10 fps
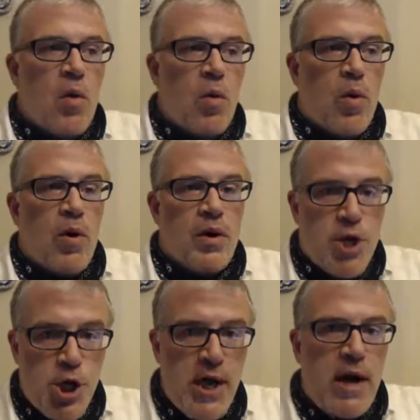were
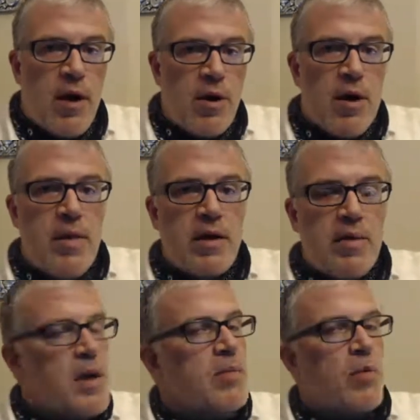shared among the
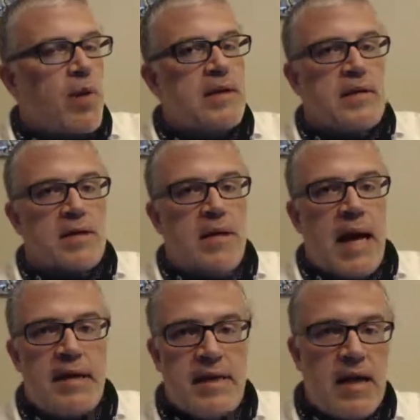people present
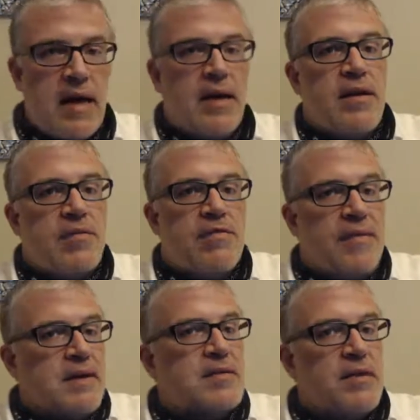as a kind of
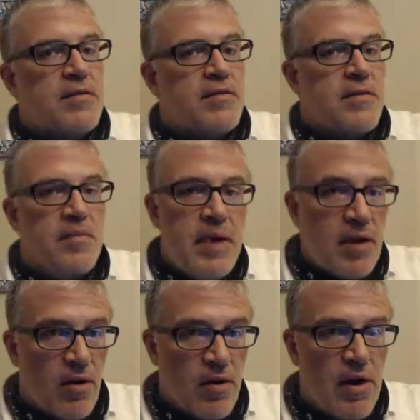festive
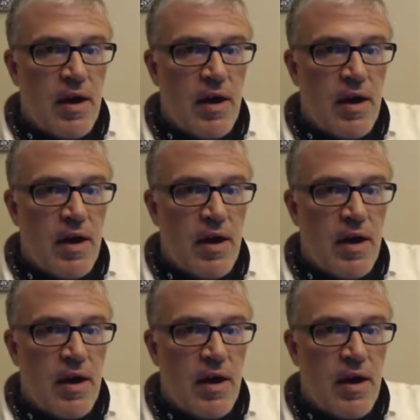meal.